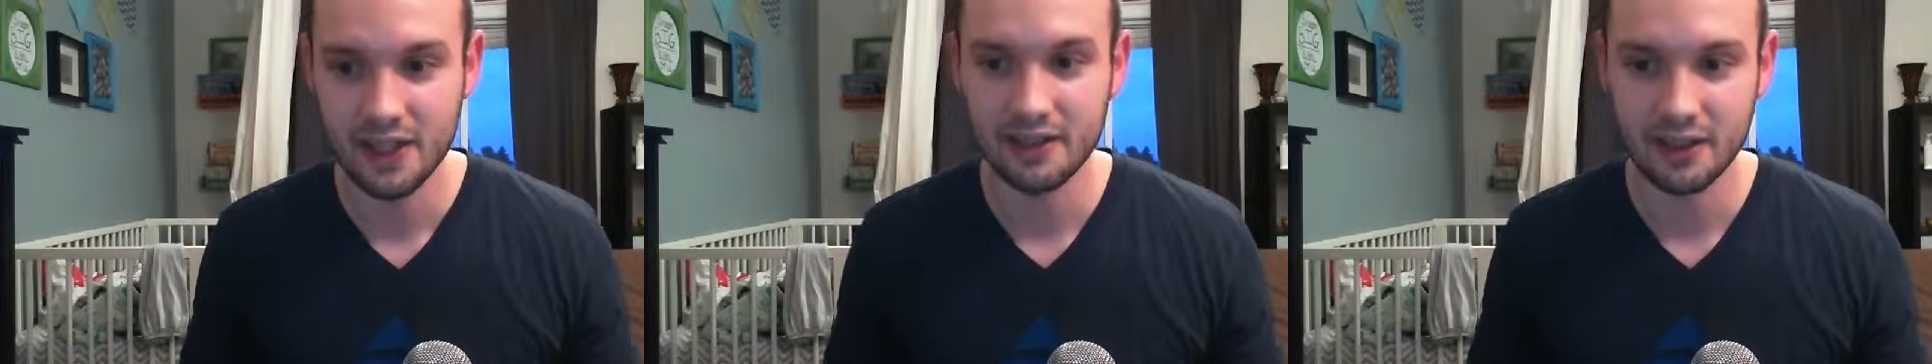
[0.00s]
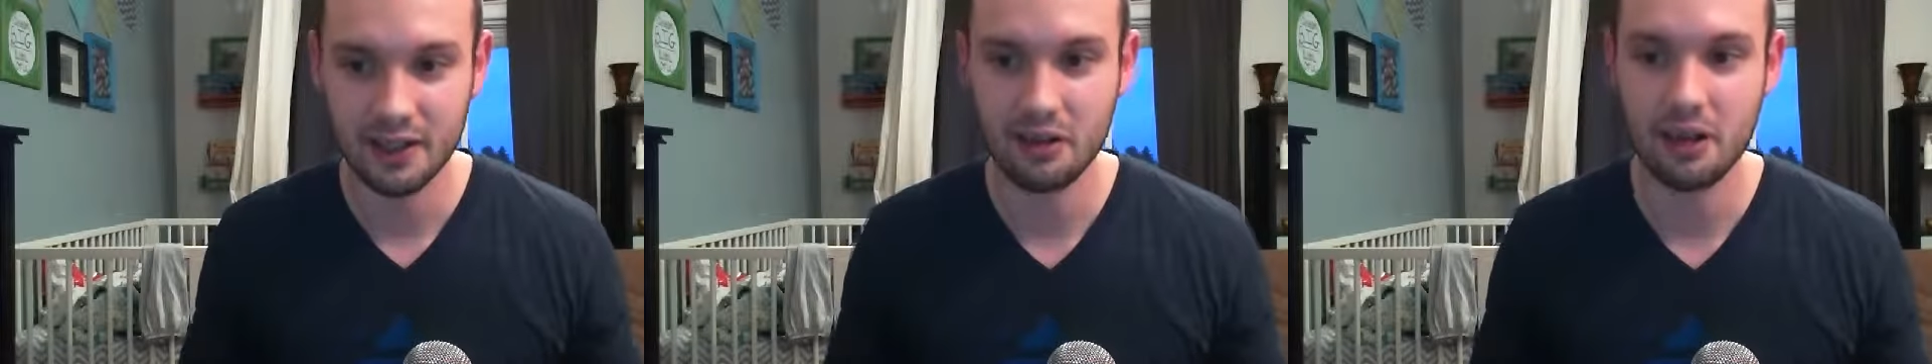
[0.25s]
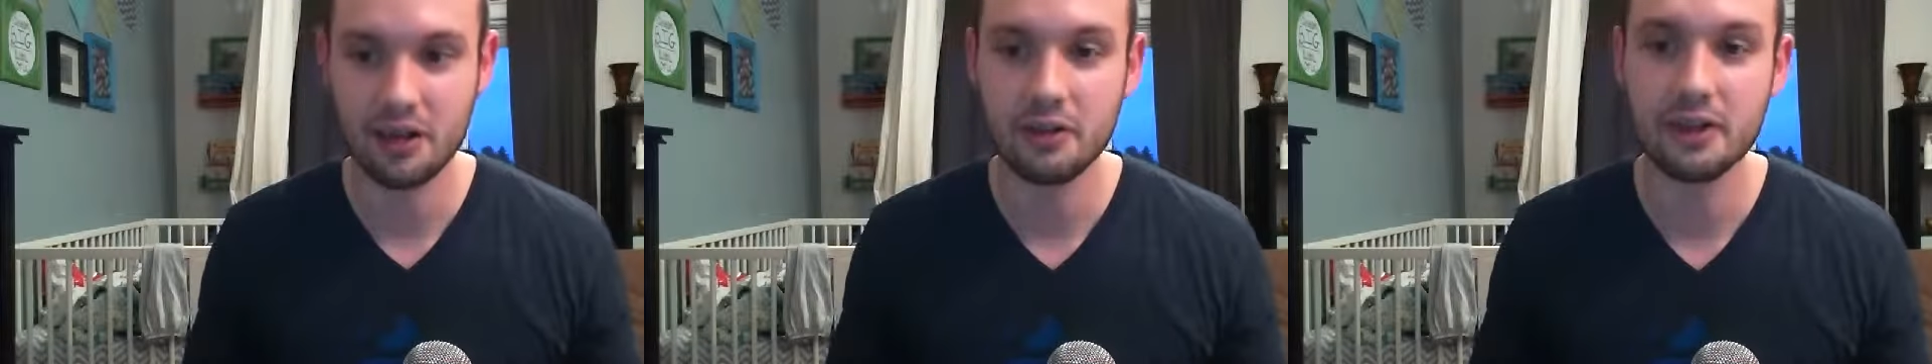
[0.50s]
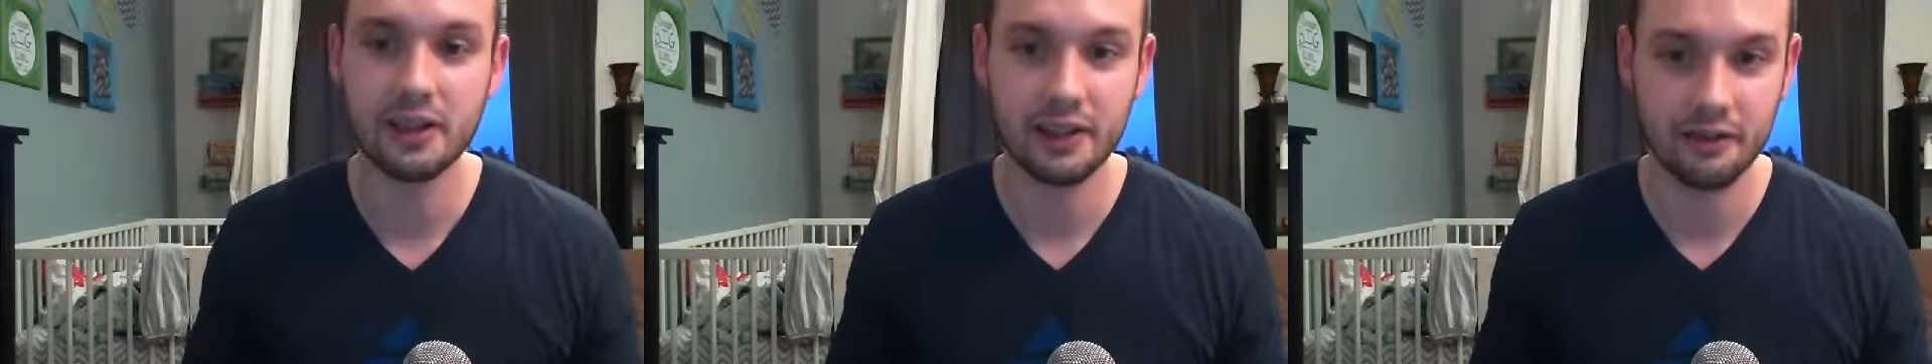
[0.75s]
later on, you
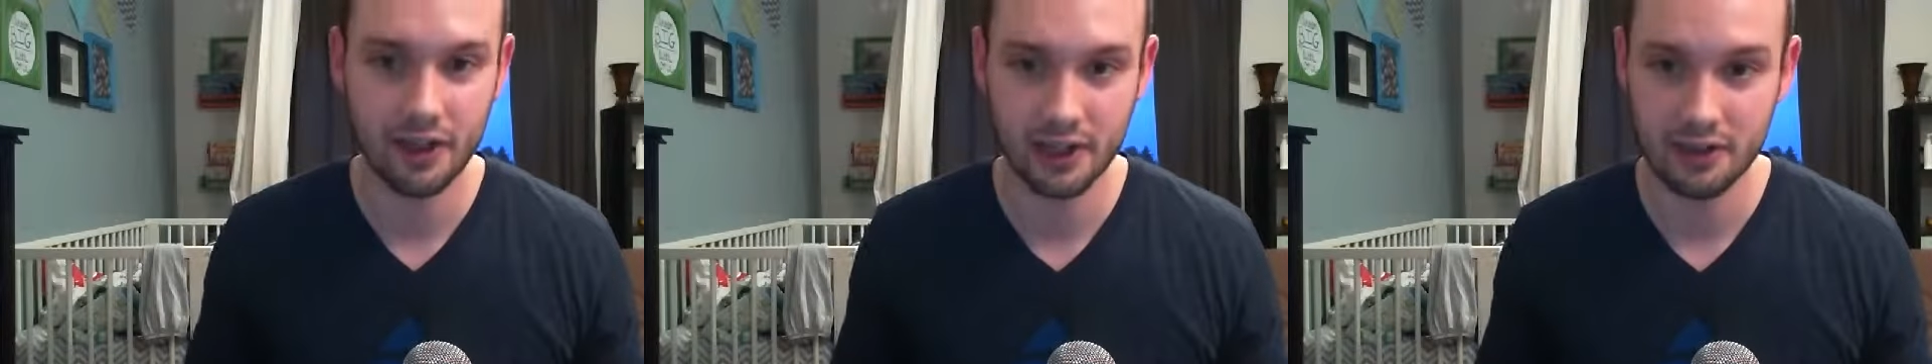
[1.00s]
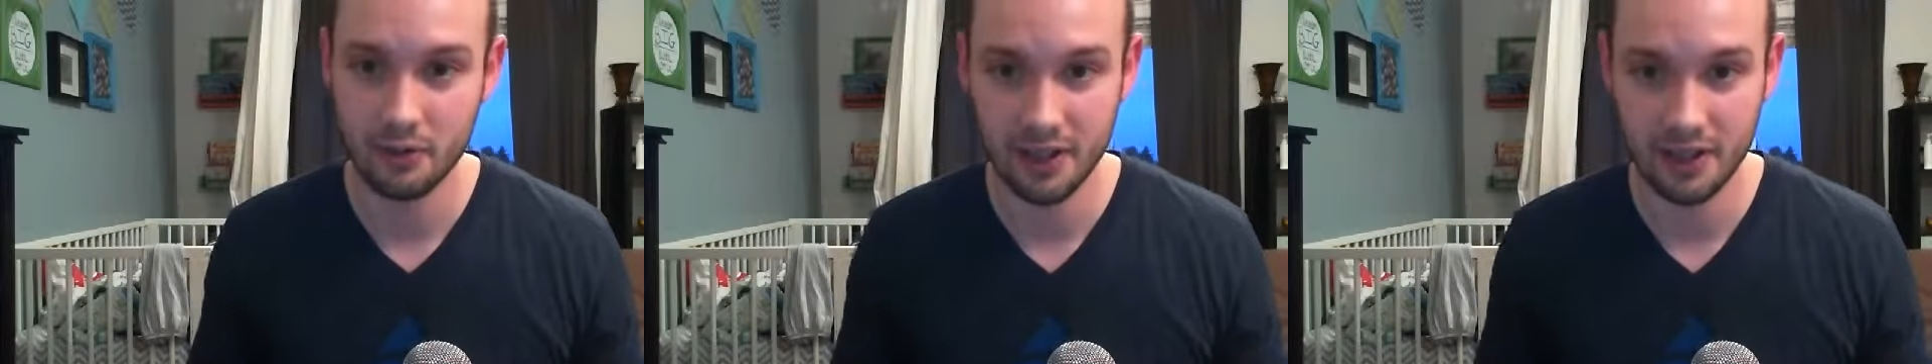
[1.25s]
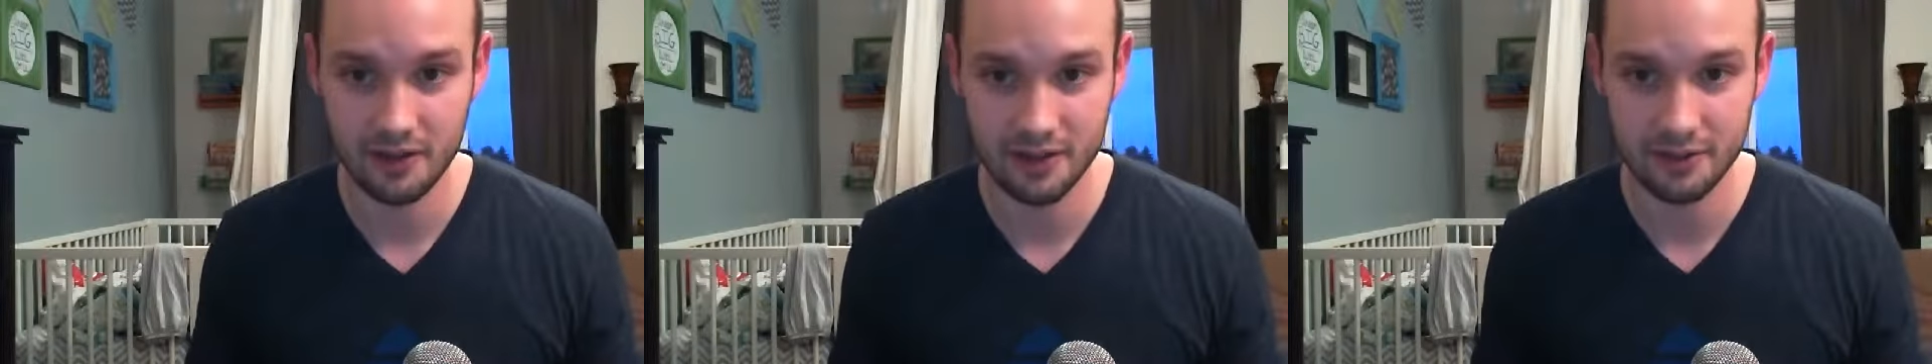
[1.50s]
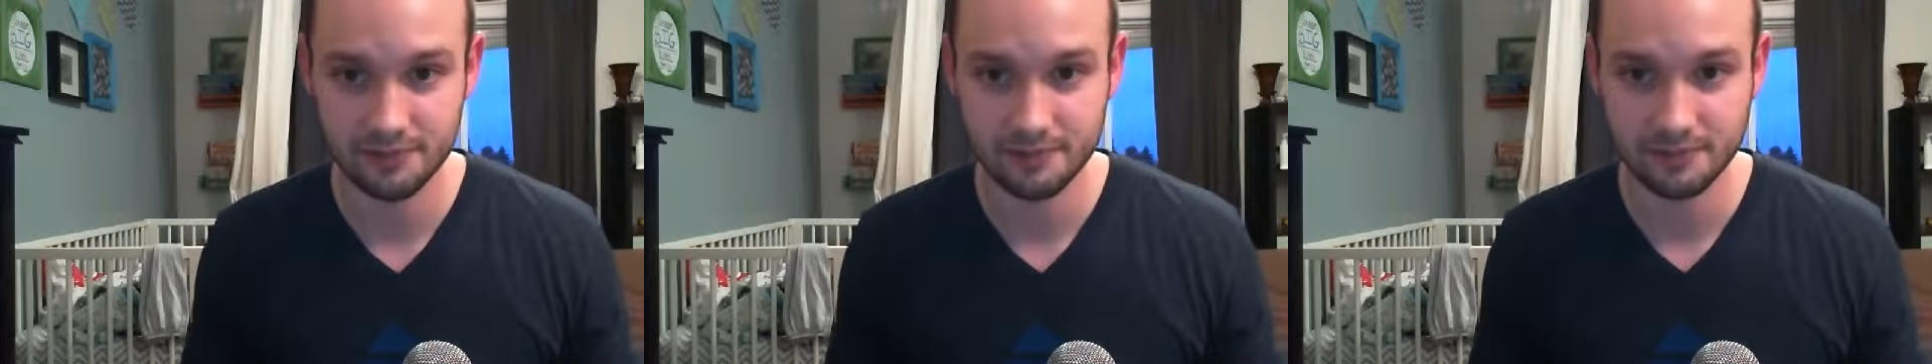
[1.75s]
can live like no one else.